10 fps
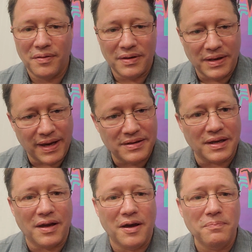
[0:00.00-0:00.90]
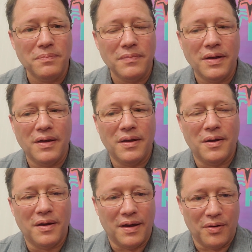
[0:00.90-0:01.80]
yet to come,
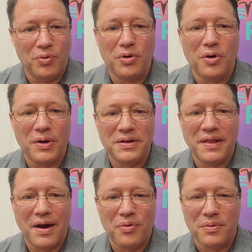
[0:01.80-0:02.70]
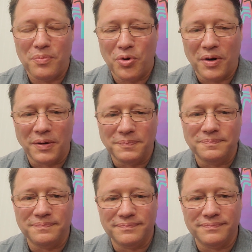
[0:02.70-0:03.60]
and we'll go into that one more.
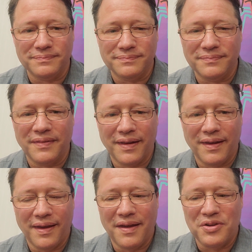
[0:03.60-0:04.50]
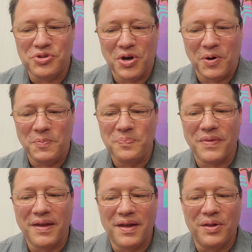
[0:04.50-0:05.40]
So,
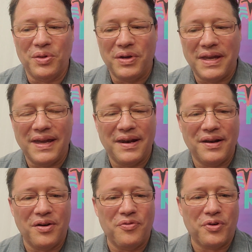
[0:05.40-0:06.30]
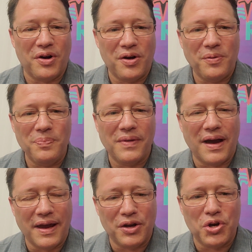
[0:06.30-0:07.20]
looking at it overall,
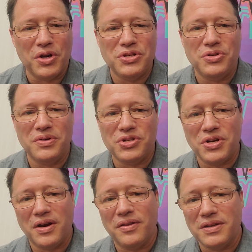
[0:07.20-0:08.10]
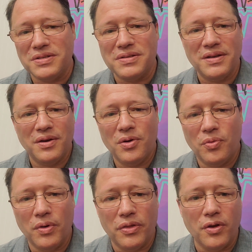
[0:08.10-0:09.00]
I encourage you to share this
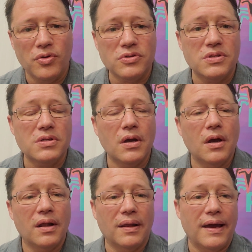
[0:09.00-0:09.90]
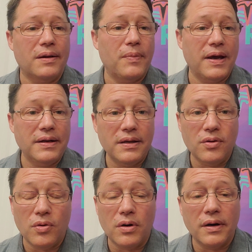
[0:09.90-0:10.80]
with those like-minded
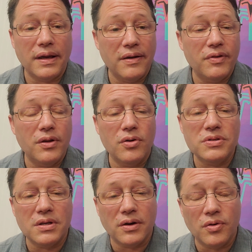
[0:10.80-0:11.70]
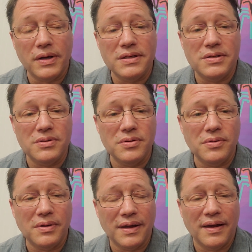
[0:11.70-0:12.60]
or even those that are going
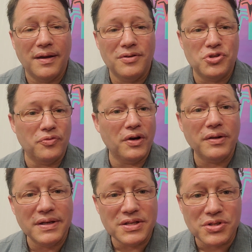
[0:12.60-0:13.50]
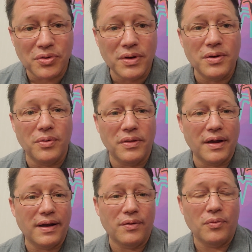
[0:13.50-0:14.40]
to severely disagree with
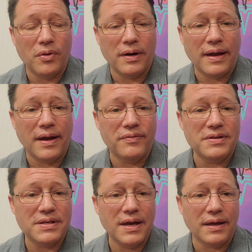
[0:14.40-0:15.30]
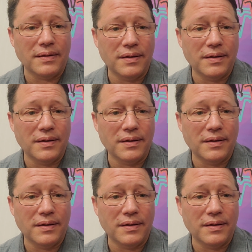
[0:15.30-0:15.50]
what I have to say.